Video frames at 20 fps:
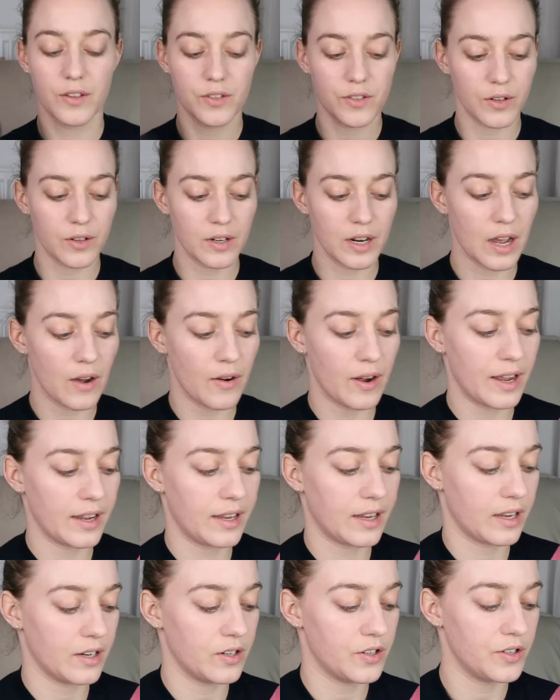So So now
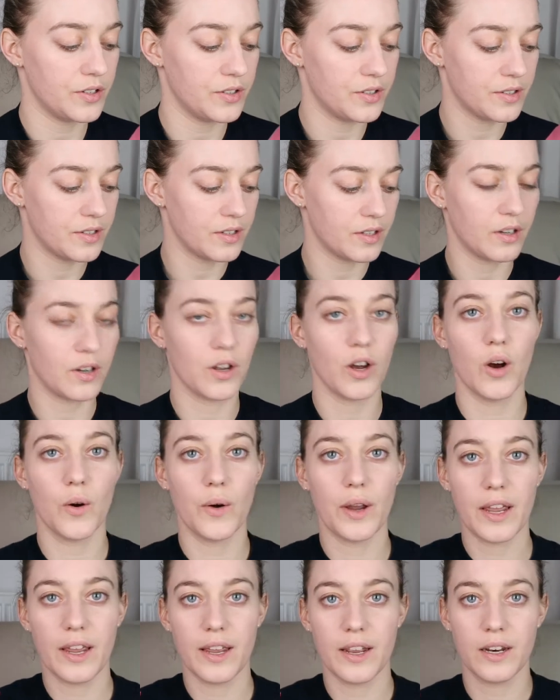I can just
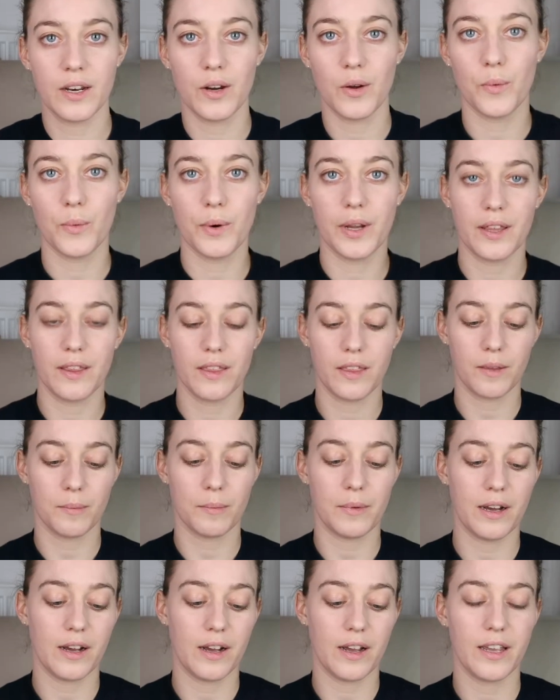go in with
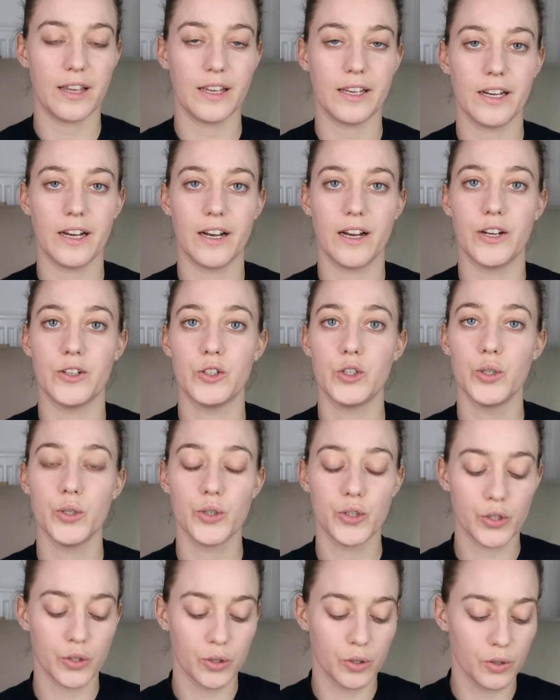my
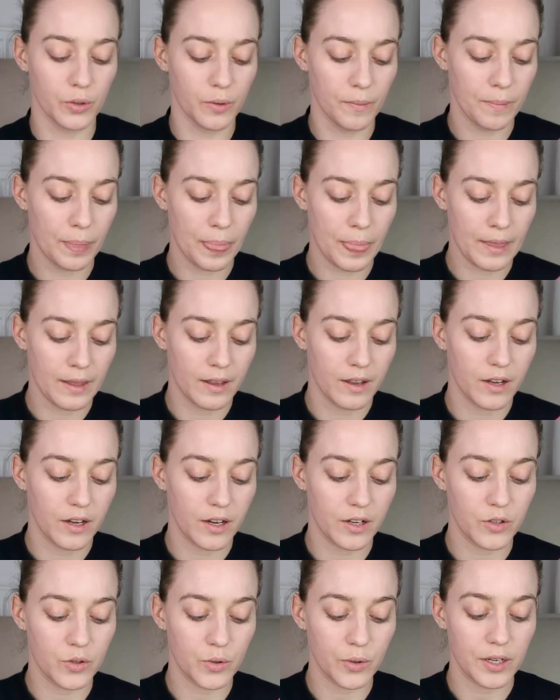usual
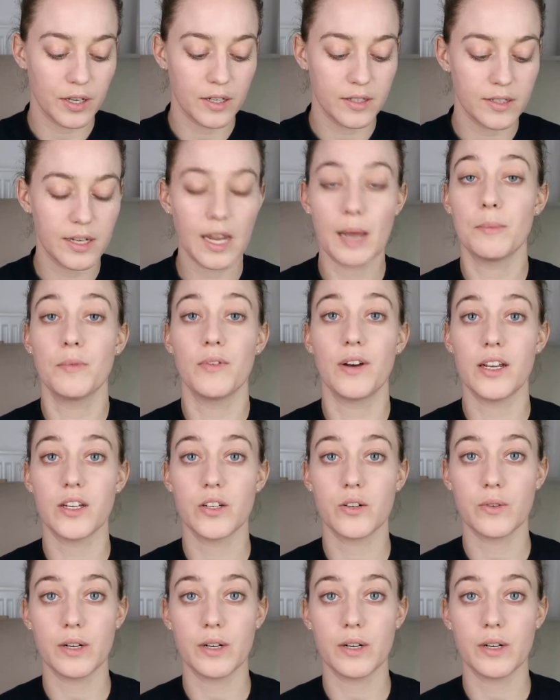Catrice camouflage